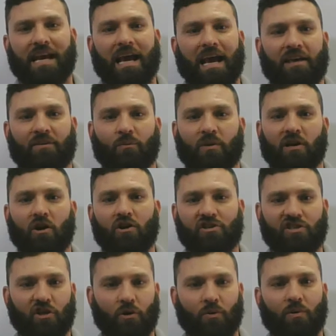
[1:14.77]
And we
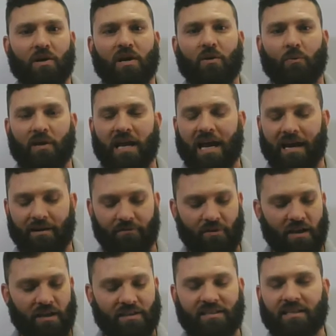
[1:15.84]
have
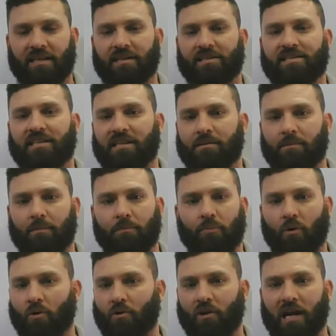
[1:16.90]
CNC
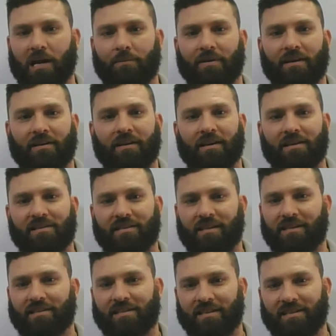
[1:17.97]
programming,
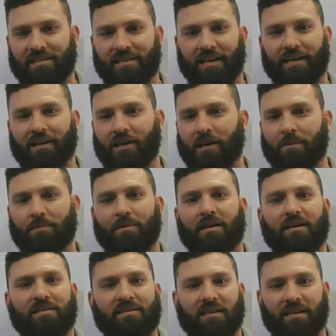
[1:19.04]
CNC setup,
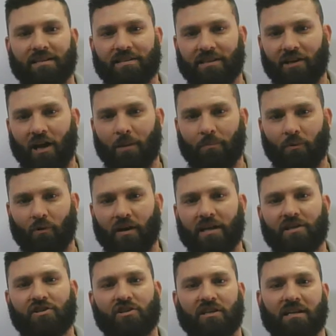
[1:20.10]
CNC
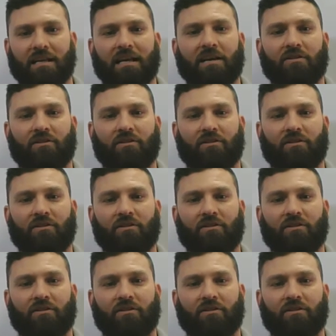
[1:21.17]
operation.